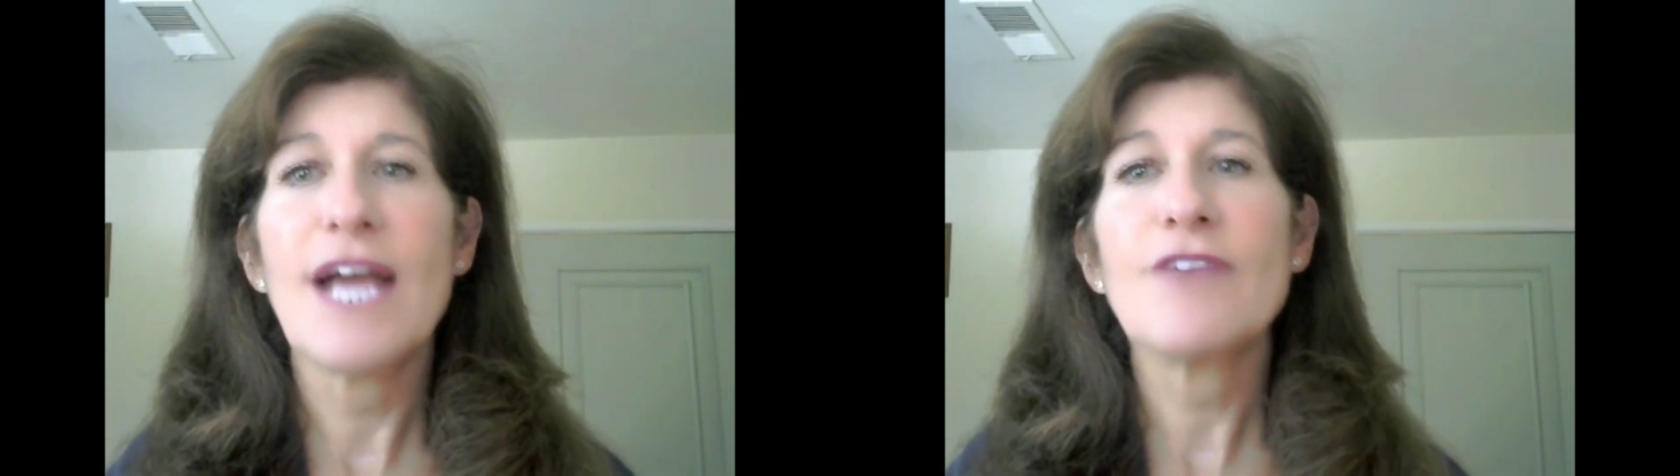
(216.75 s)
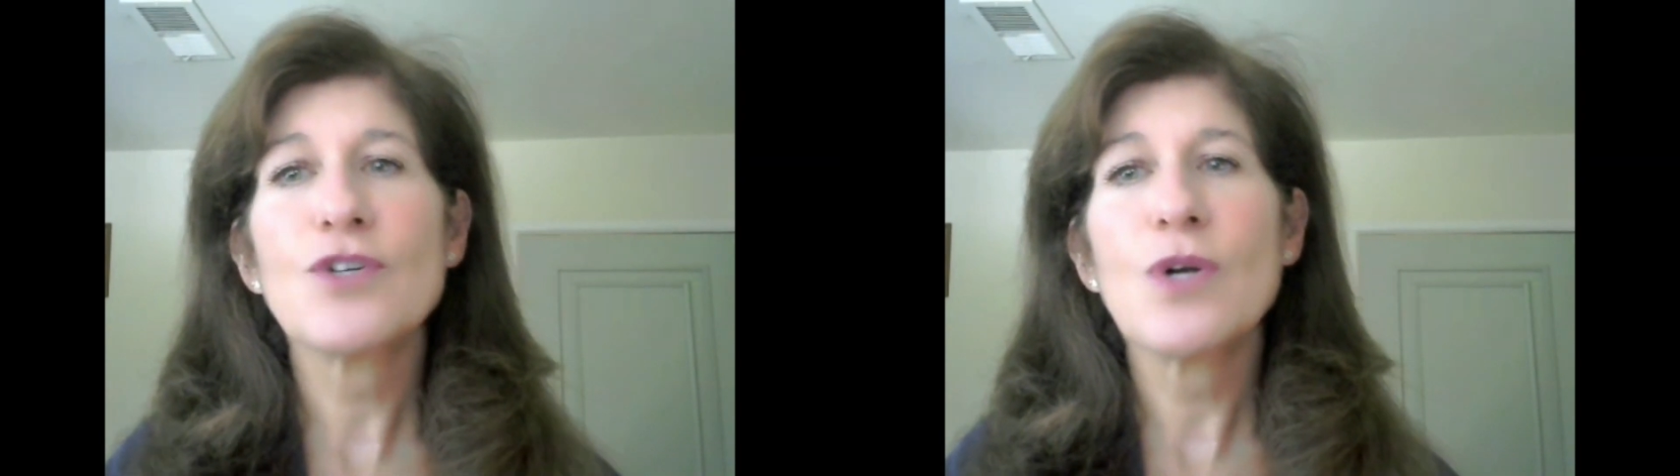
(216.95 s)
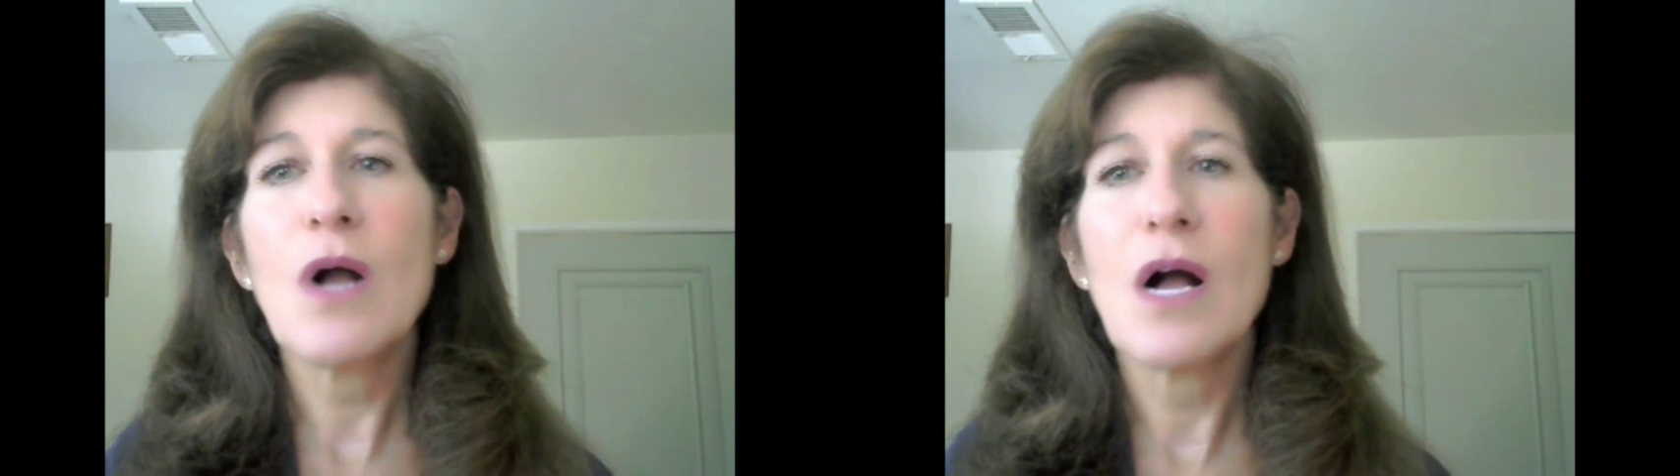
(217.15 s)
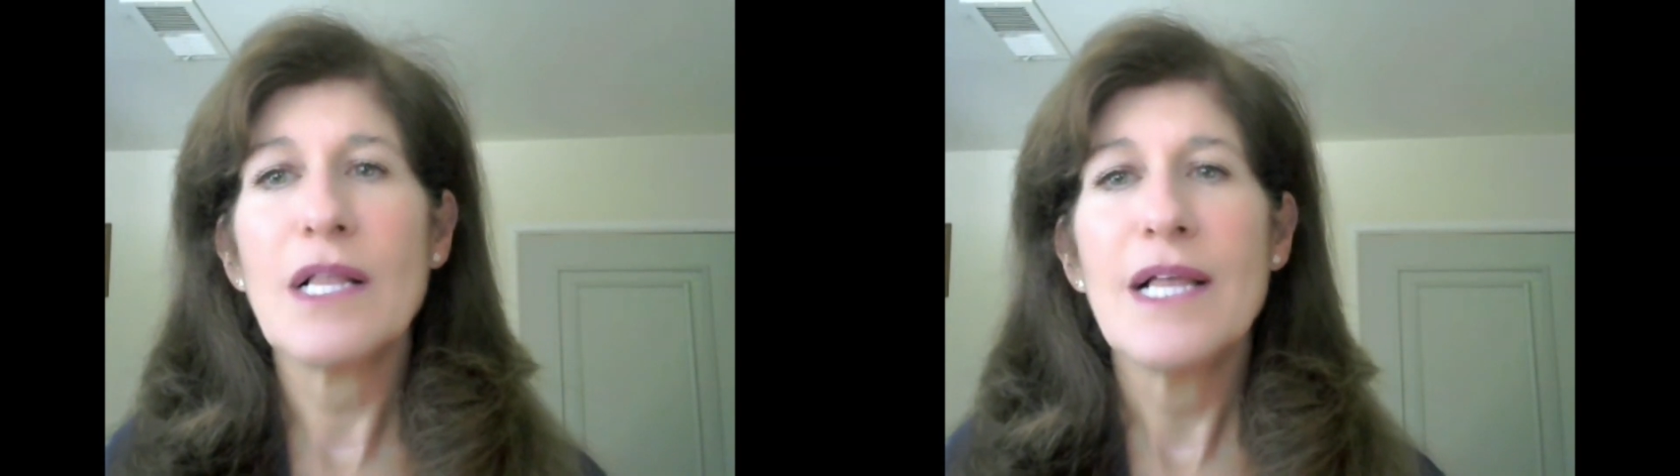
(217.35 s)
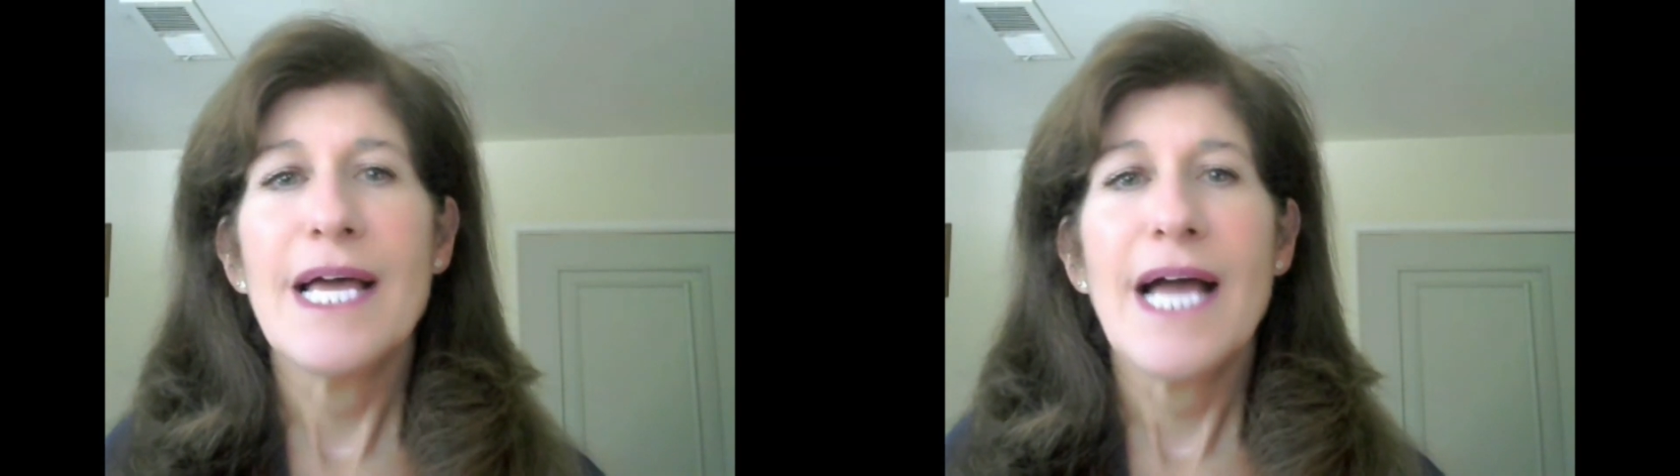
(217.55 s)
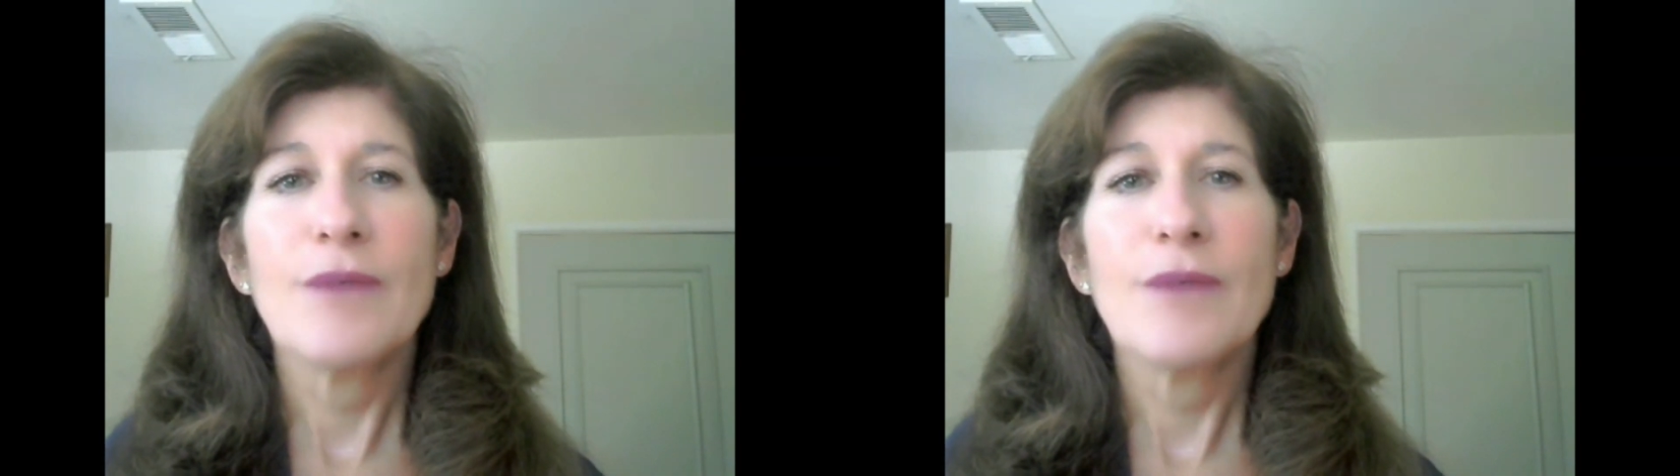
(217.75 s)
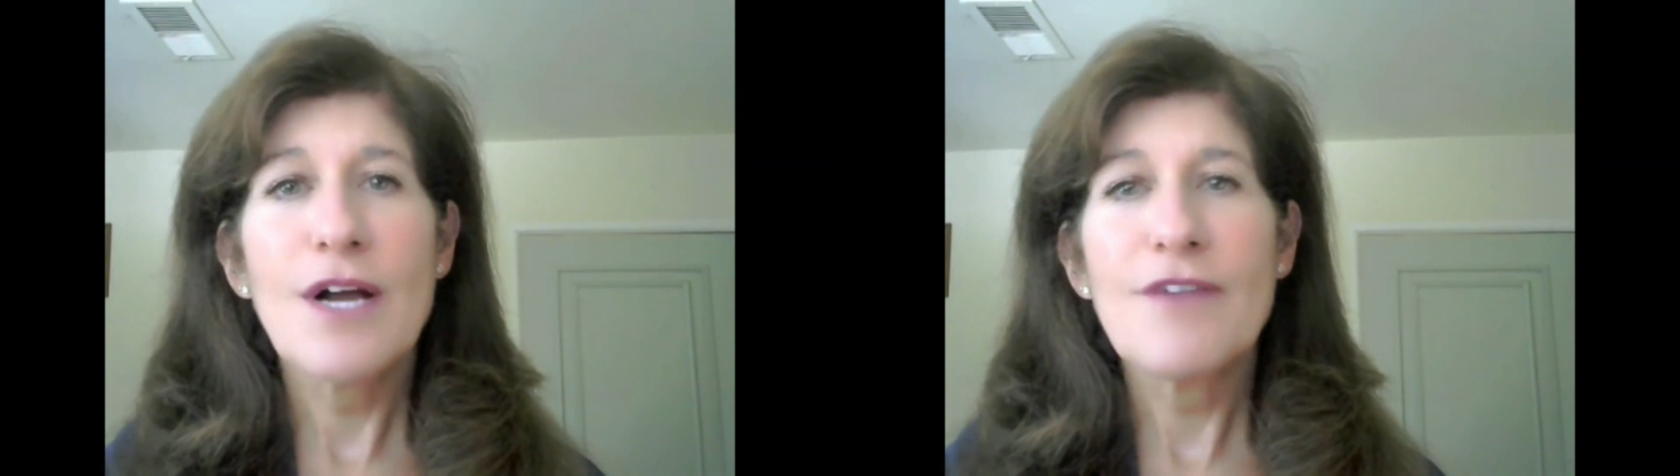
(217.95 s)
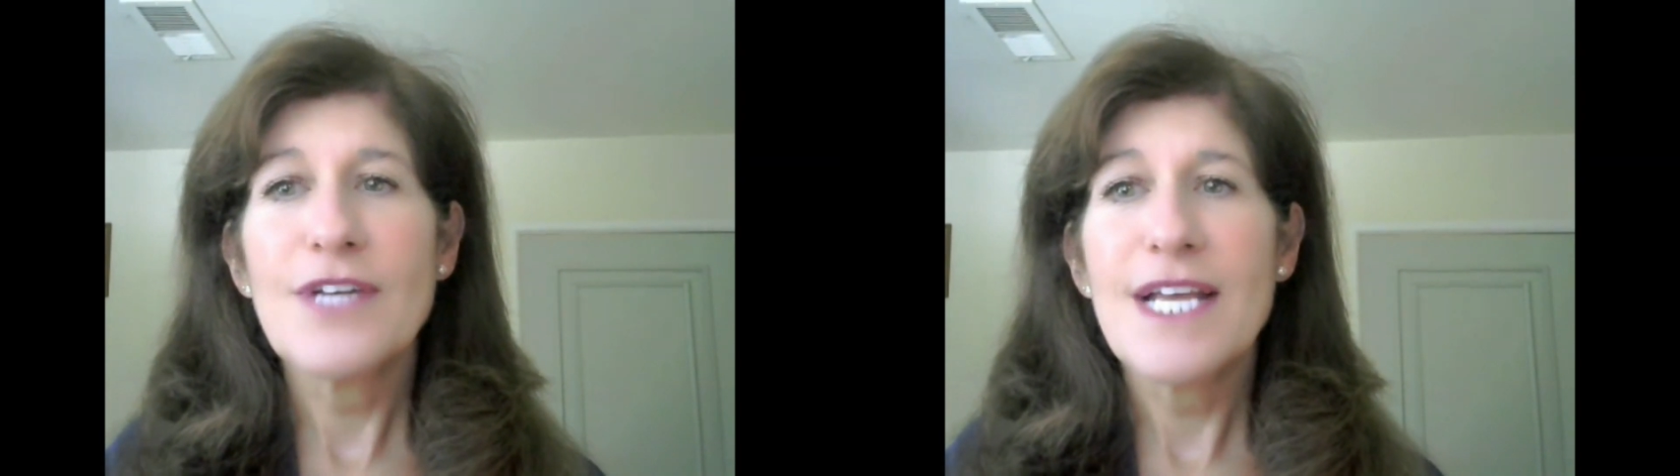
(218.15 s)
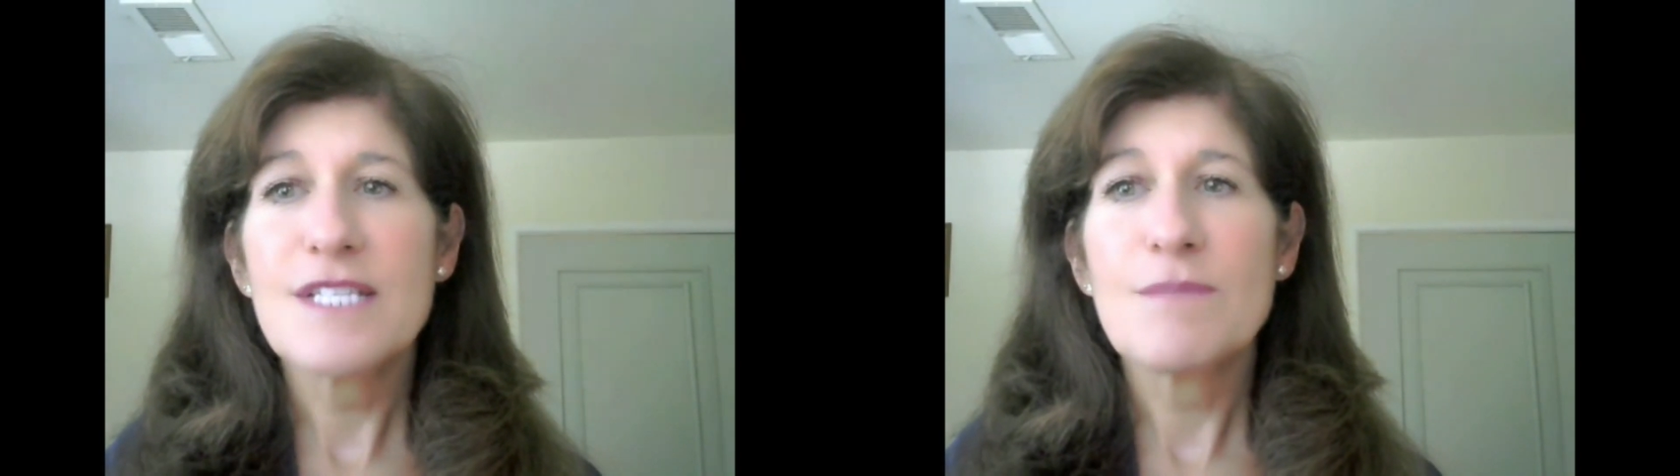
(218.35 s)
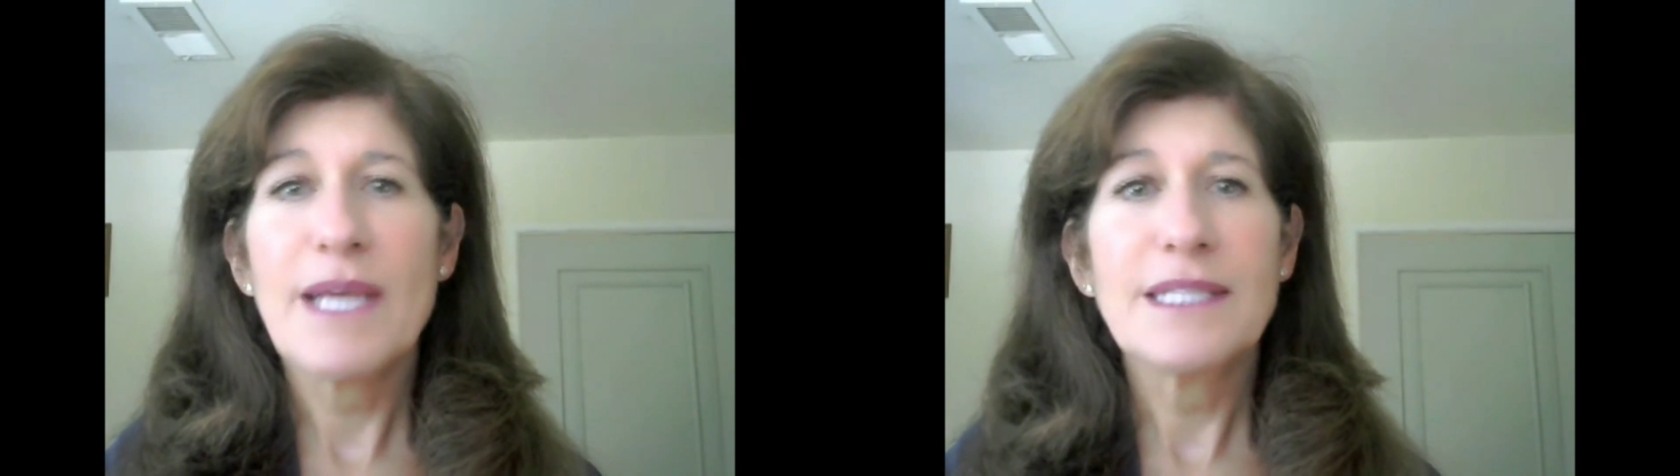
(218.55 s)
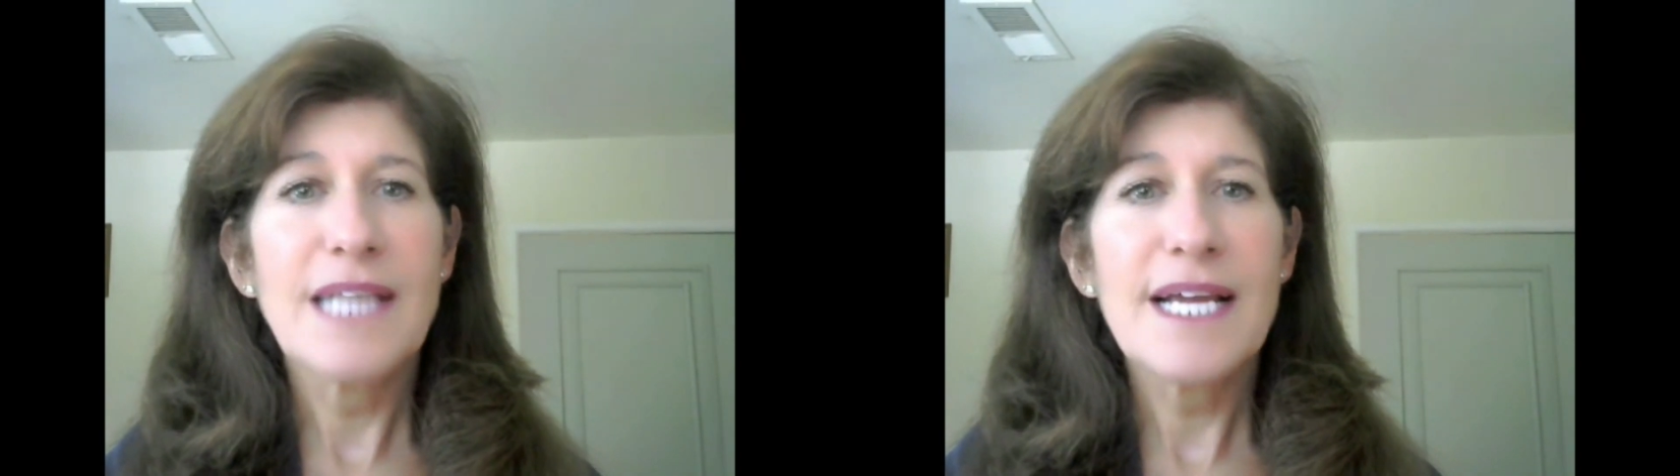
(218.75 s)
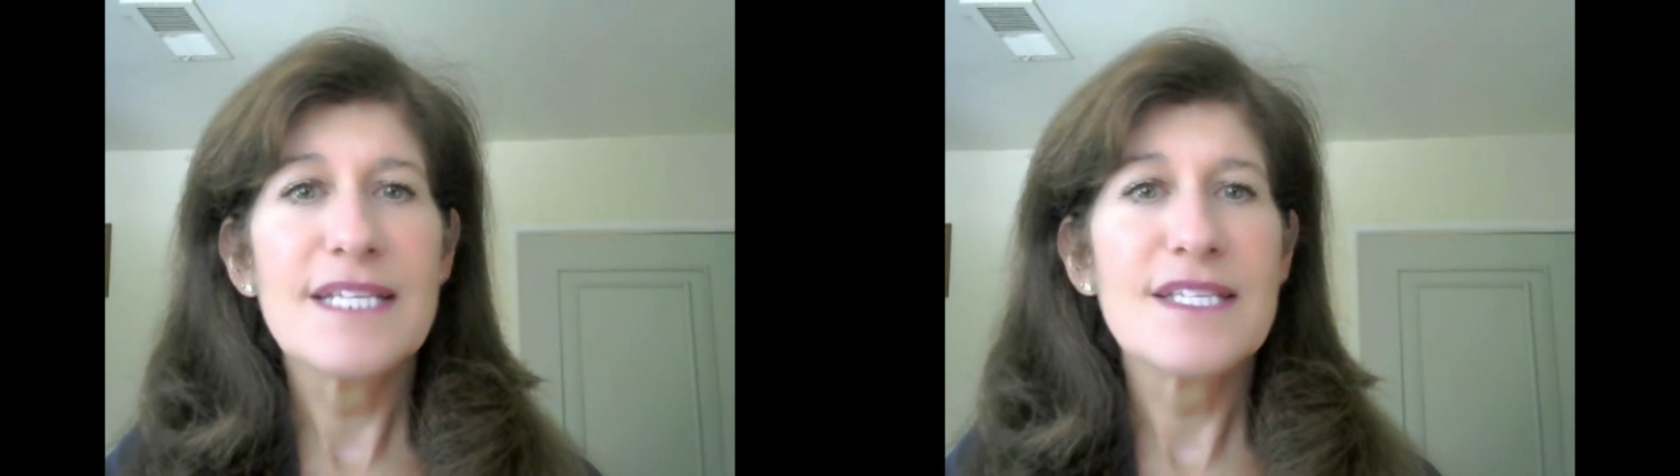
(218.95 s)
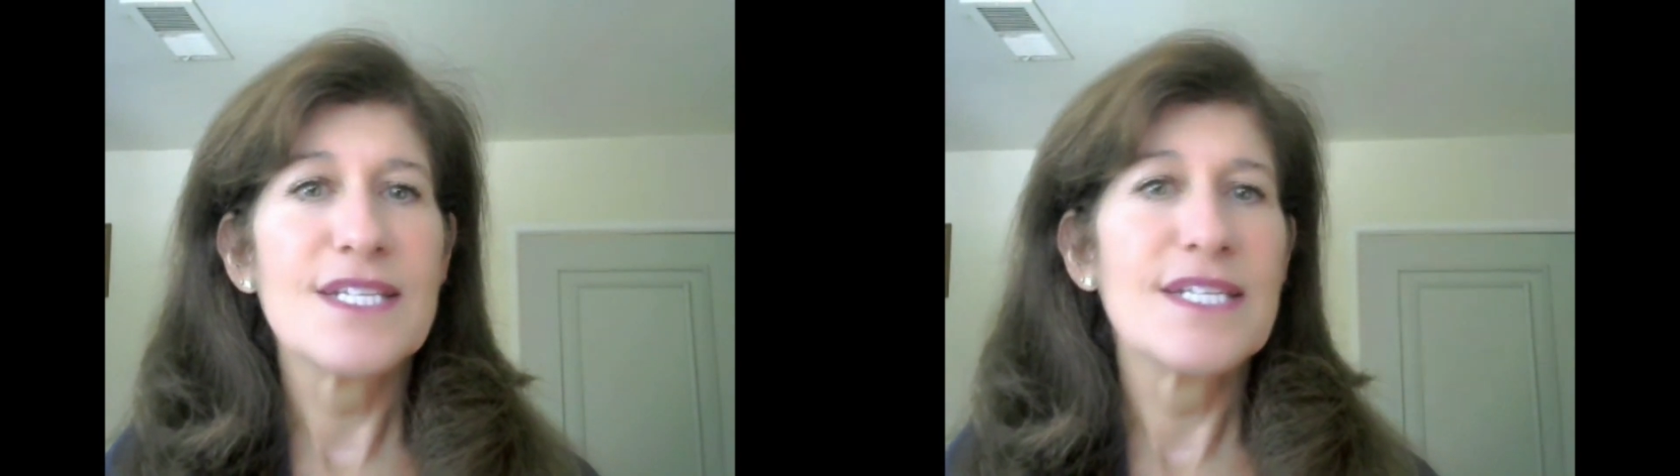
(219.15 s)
After all, I would often ask my clients